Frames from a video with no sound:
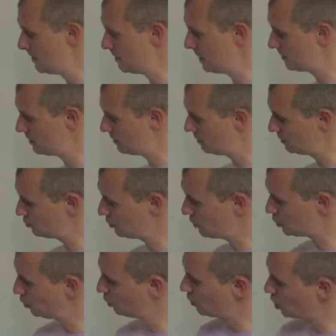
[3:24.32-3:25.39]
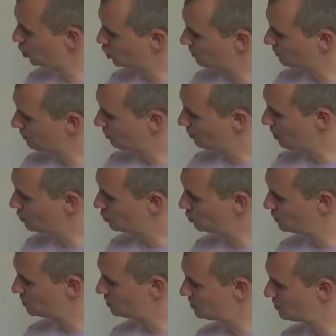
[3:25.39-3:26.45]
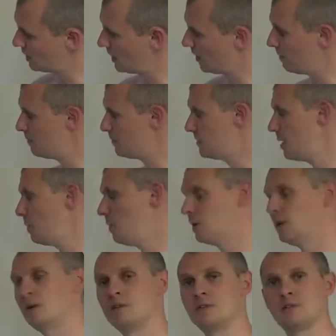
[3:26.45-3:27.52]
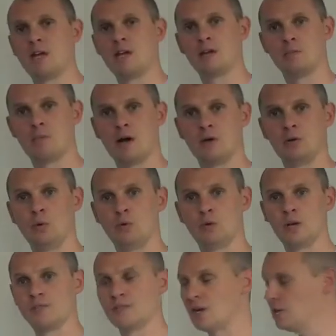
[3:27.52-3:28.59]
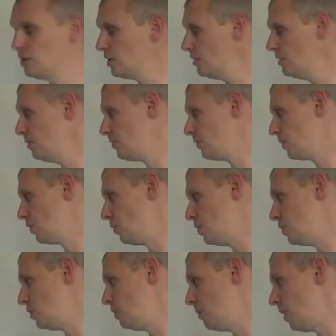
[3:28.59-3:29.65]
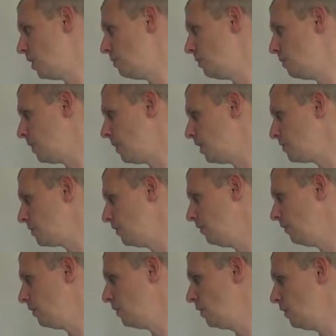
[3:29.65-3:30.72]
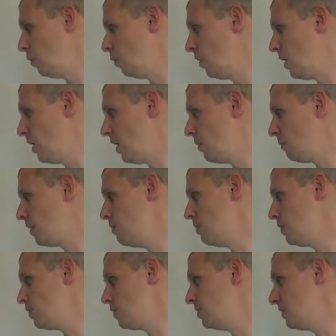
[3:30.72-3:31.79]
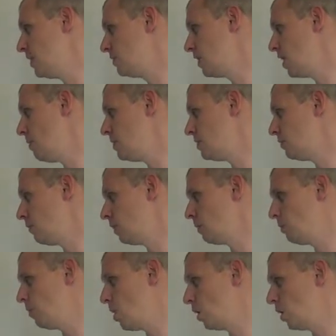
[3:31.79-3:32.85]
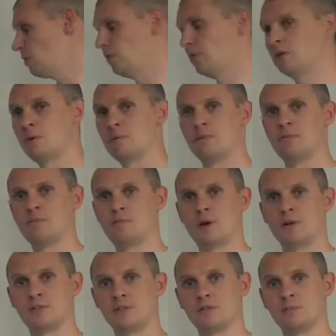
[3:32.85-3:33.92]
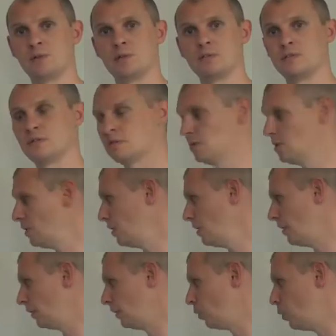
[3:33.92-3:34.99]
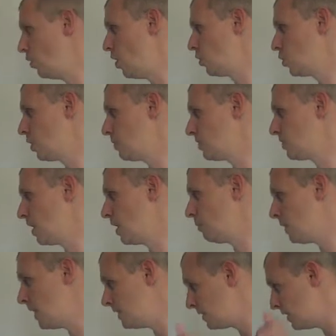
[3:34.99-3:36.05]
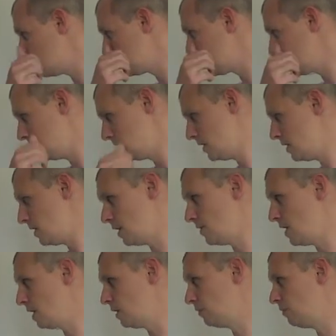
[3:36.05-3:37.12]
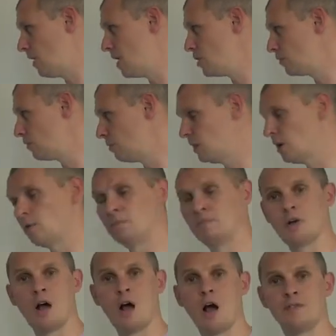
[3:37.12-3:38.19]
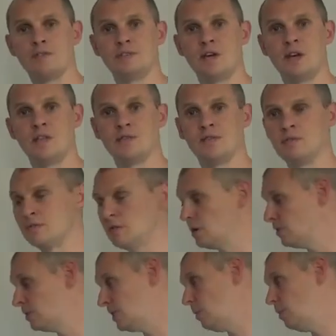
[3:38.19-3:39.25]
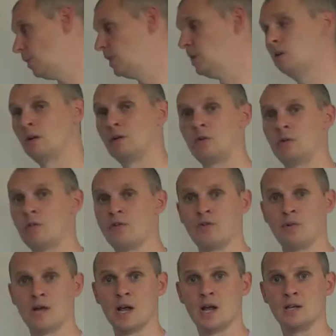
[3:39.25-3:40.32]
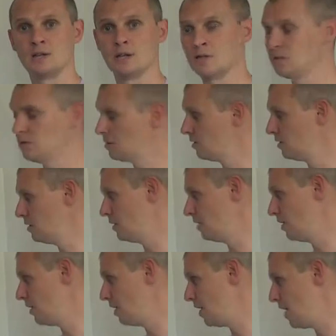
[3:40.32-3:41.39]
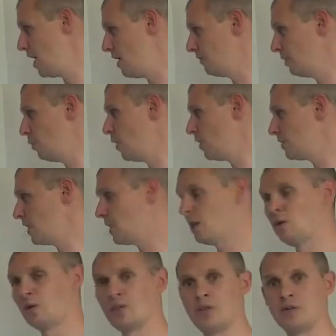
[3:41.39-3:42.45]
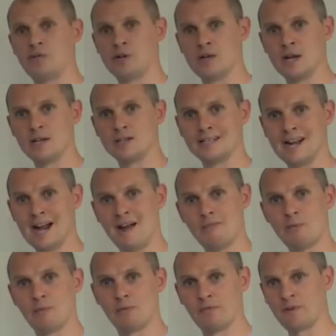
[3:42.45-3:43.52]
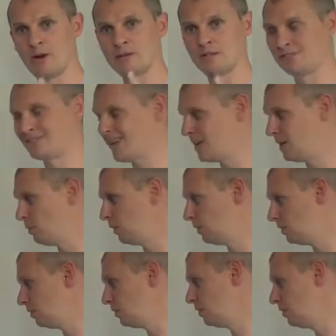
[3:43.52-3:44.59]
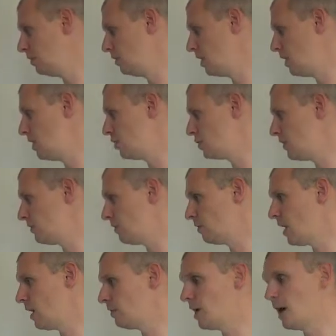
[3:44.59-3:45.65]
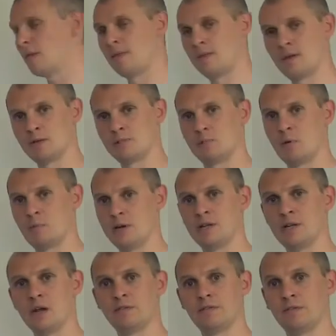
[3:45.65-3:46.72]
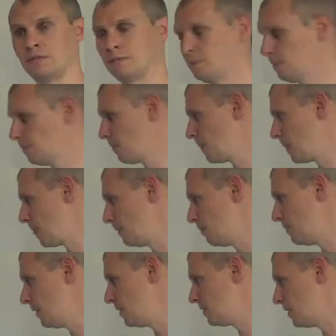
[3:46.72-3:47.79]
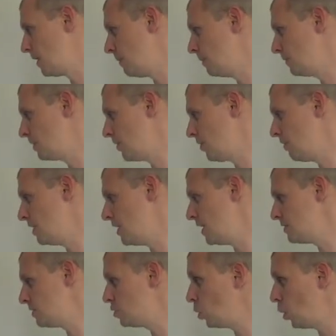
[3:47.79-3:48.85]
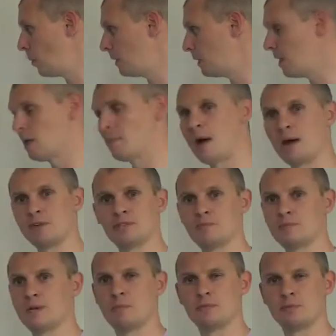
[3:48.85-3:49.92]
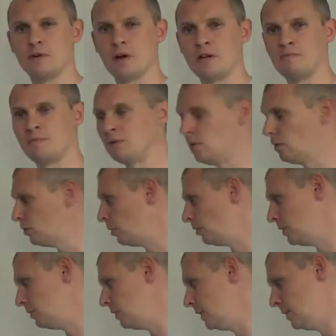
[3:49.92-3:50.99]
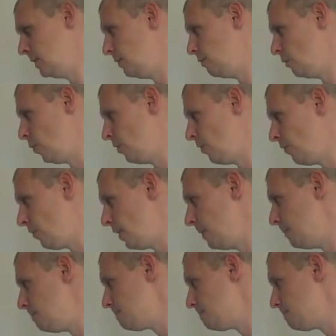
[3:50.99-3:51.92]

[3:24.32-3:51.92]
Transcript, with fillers: There's the traditional workshop approach, which is um, typically undertaken by an organisation, which you might be part of, where I'm commissioned and come in to run a programme for a number of participants on a workshop style basis, and they can range from you know half a day through to typically no longer than three days, because if we're working together longer than three days and I haven't provided sustainable initiatives around that, then that's probably enough but um, so three days is normally about max, sometimes five, but not normally more than three.